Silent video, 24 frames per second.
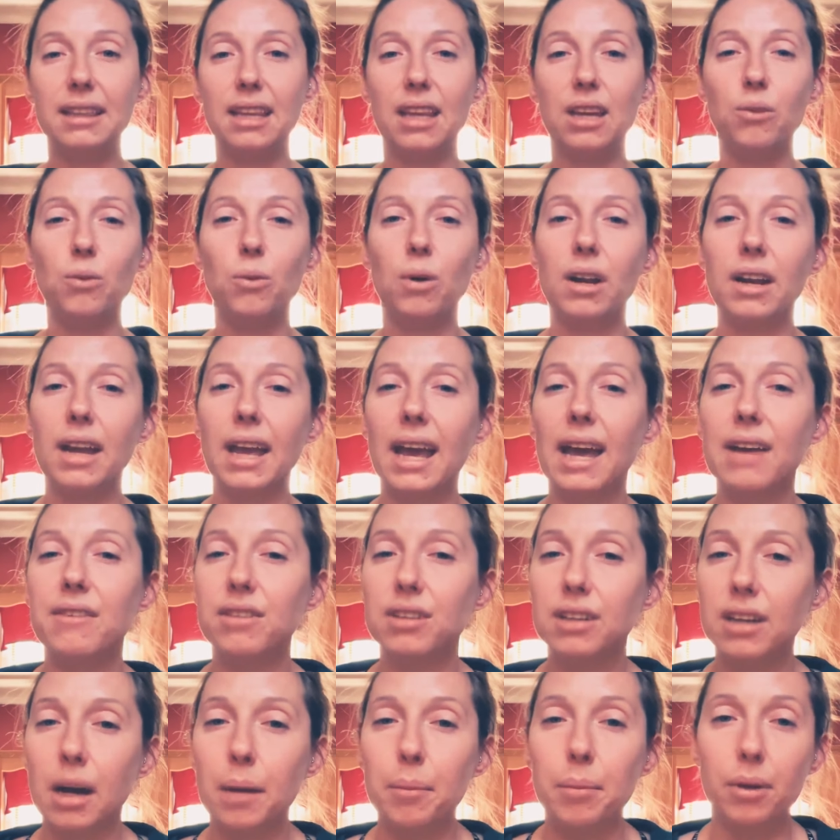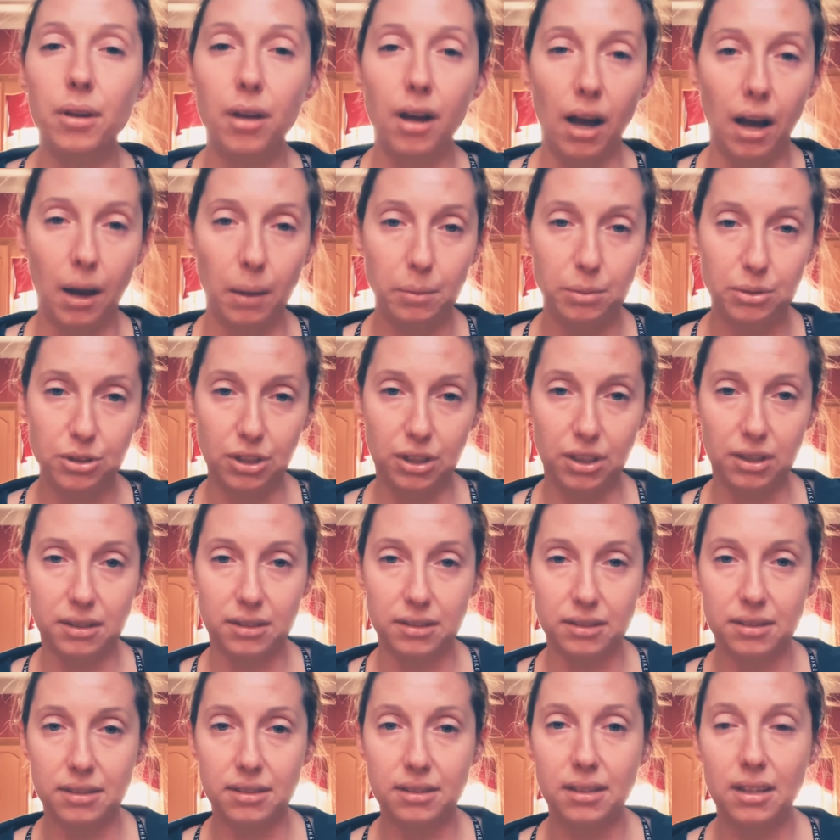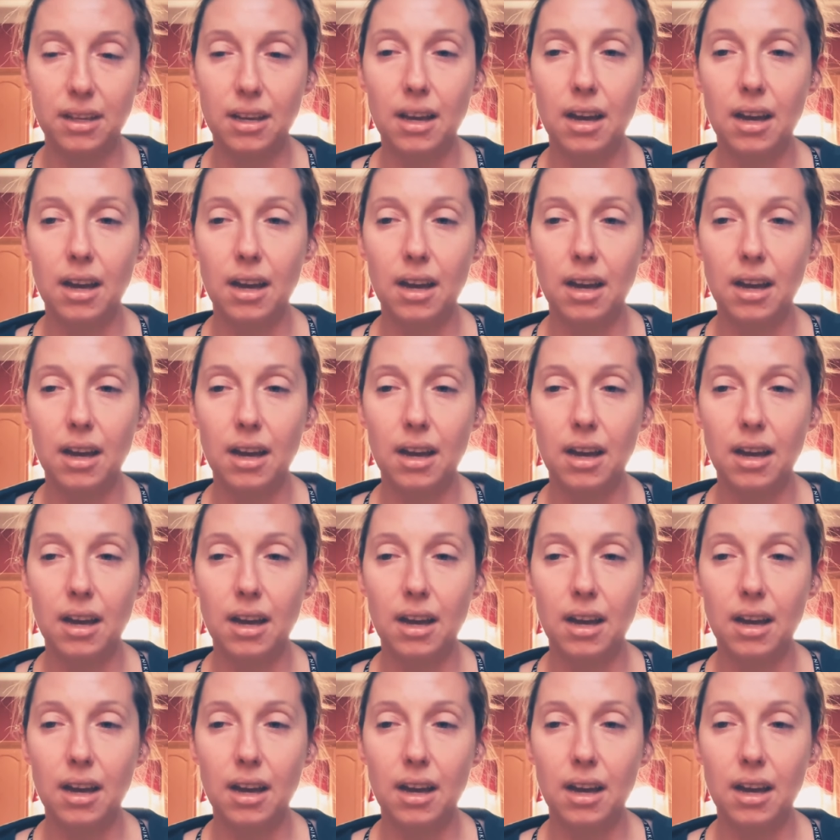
they want to have a couple options.